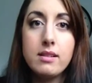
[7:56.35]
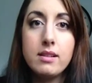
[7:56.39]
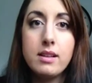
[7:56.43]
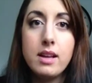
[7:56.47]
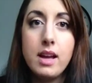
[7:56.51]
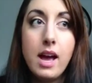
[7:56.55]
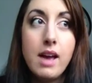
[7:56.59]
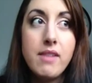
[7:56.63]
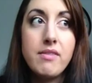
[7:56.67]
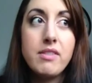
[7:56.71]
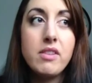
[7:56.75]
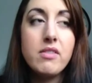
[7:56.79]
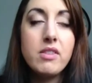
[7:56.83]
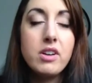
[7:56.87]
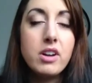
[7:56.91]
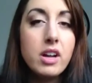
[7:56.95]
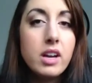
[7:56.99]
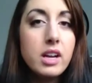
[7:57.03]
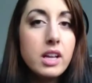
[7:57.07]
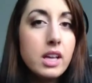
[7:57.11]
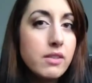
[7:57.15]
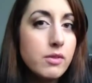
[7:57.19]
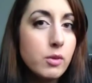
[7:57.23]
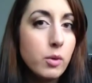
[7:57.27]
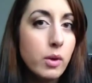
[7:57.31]
I've never done a
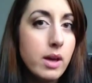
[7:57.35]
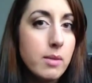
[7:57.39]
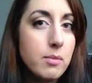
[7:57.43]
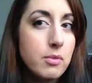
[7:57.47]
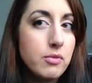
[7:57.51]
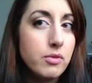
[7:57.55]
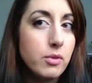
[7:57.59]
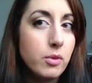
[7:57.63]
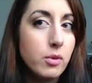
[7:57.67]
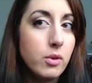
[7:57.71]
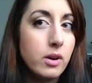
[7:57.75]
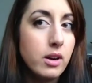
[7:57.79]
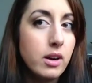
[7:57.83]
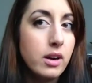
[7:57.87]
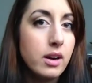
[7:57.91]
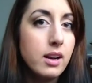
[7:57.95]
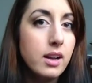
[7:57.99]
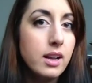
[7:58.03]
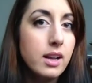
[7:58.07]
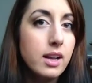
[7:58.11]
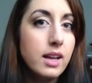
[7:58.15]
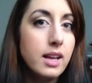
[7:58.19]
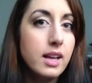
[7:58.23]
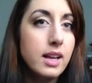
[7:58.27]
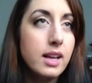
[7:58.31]
giveaway before,
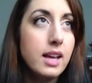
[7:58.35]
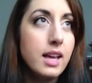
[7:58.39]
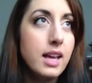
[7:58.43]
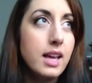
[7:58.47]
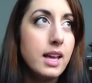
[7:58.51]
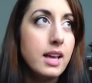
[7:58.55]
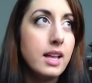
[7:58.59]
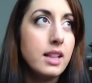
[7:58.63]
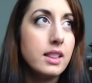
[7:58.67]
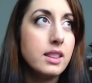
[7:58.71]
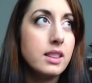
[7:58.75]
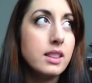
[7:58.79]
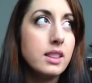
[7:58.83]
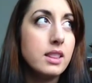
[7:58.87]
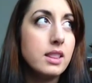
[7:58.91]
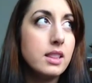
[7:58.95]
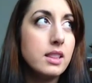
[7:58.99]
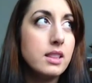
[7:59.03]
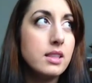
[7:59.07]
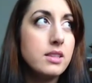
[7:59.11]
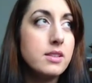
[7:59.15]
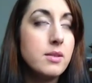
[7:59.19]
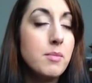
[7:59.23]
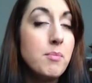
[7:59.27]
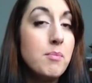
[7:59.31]
and
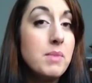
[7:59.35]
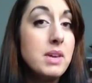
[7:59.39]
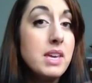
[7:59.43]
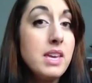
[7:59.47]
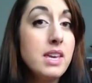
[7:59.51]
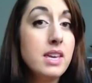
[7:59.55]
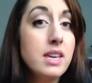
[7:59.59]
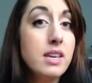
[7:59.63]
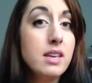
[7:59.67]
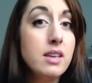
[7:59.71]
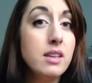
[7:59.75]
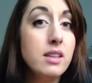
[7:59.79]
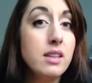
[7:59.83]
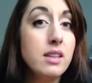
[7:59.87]
to me